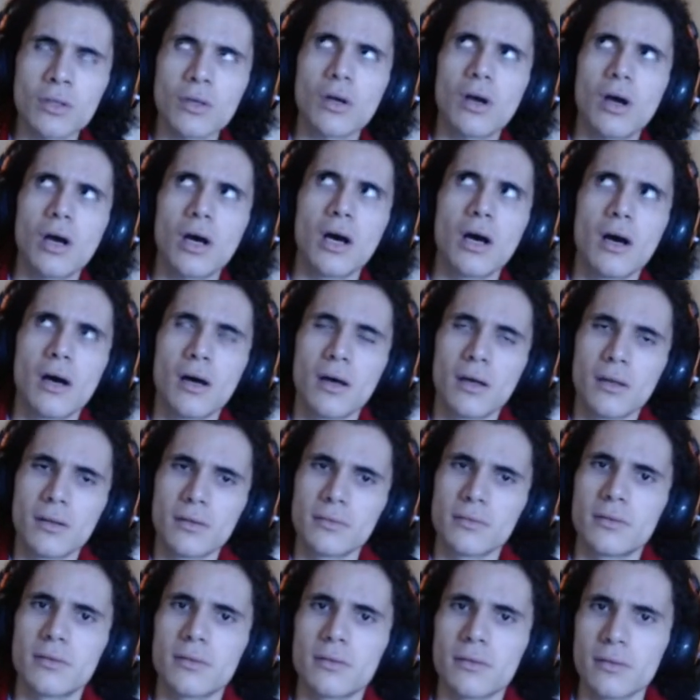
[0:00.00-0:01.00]

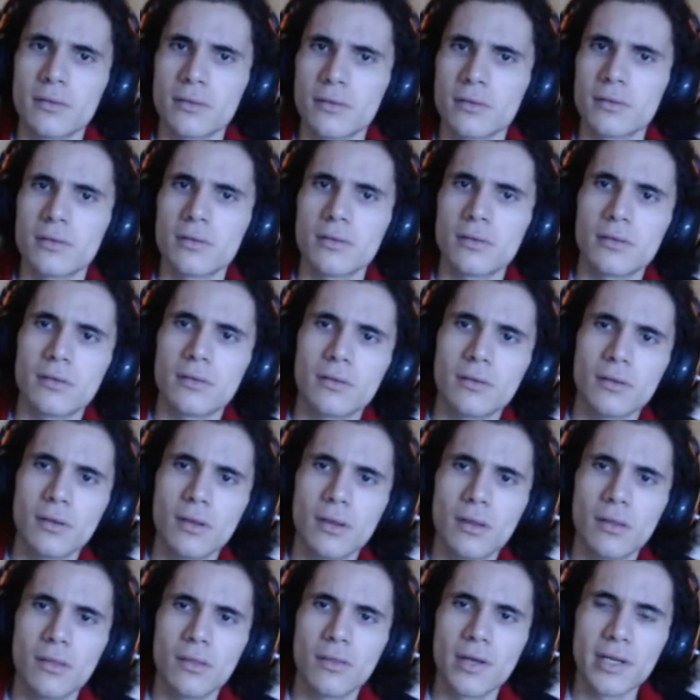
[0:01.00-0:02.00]
and
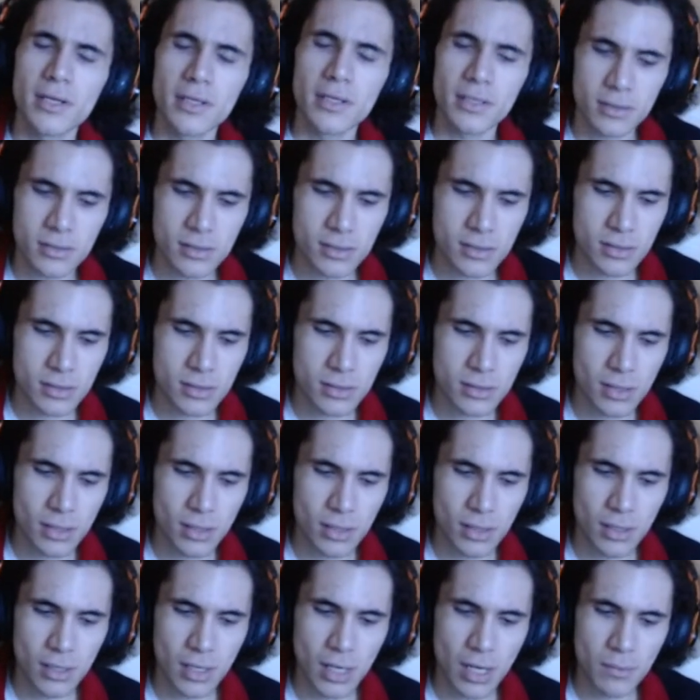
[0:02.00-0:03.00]
then it's
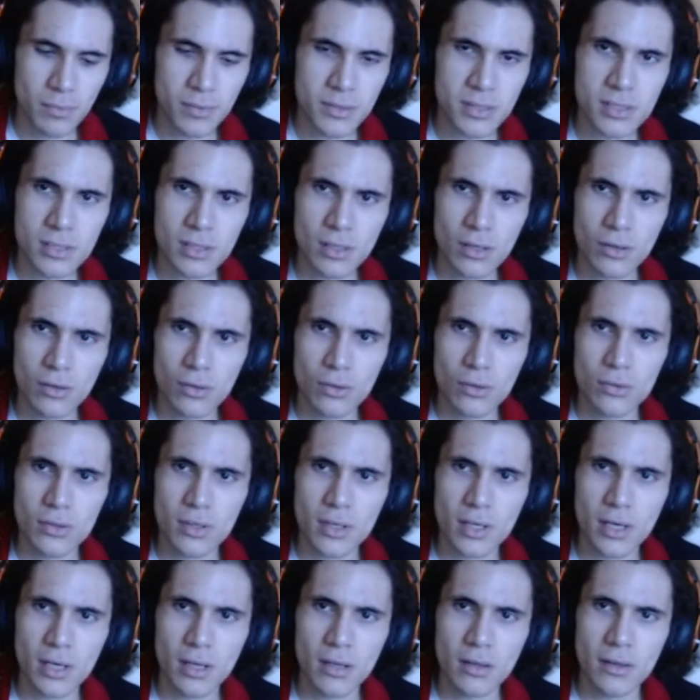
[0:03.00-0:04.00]
episode,
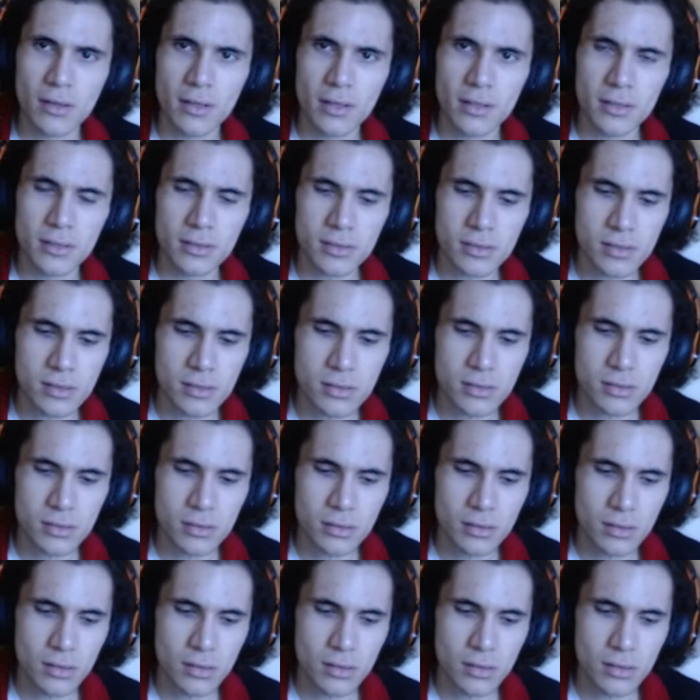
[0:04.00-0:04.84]
and then it's